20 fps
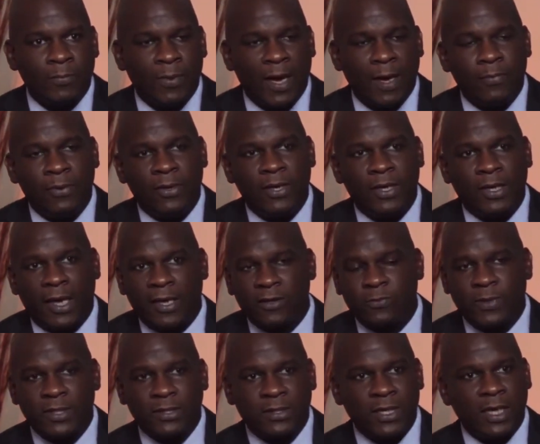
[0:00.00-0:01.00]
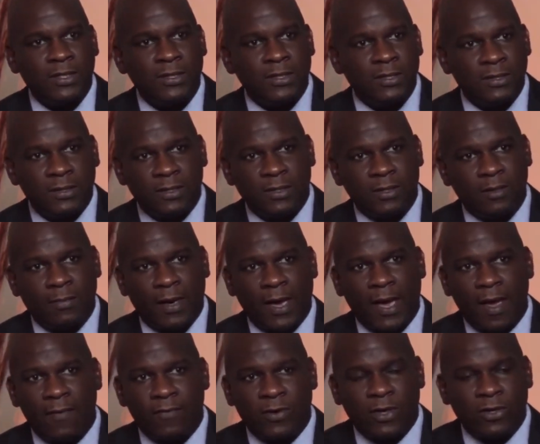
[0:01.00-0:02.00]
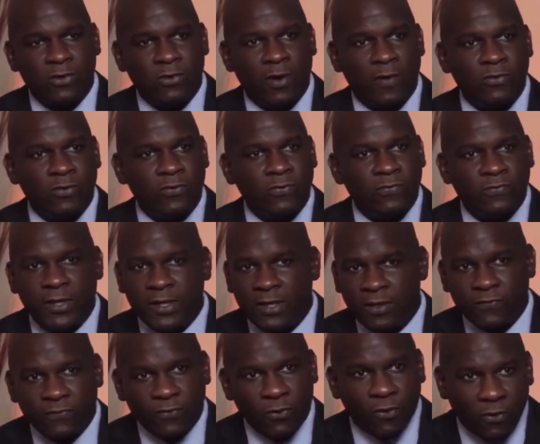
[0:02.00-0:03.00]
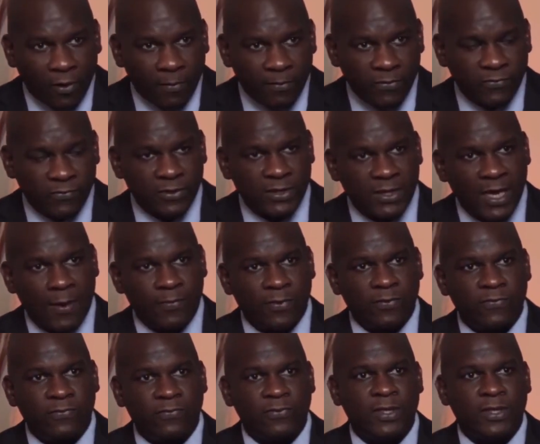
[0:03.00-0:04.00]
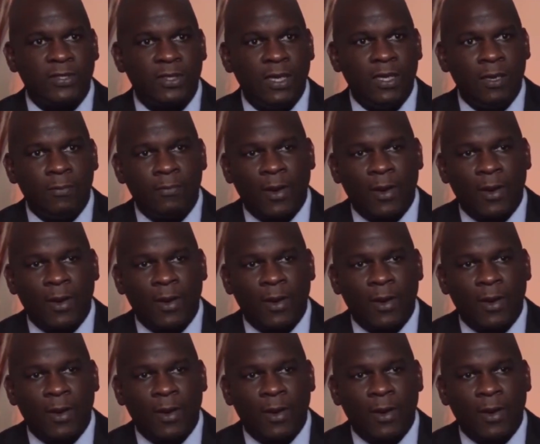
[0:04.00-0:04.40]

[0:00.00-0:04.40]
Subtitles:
by putting expectations in, by having the UF-250 forms for stop and frisk,